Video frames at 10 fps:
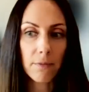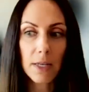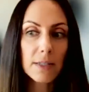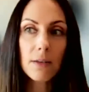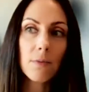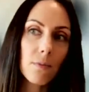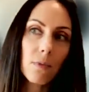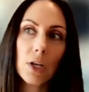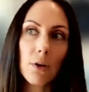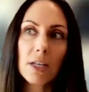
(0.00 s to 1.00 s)
is
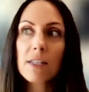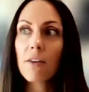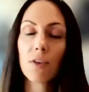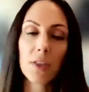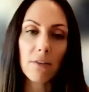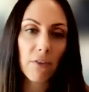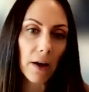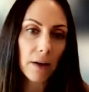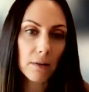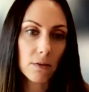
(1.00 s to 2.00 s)
everything fine?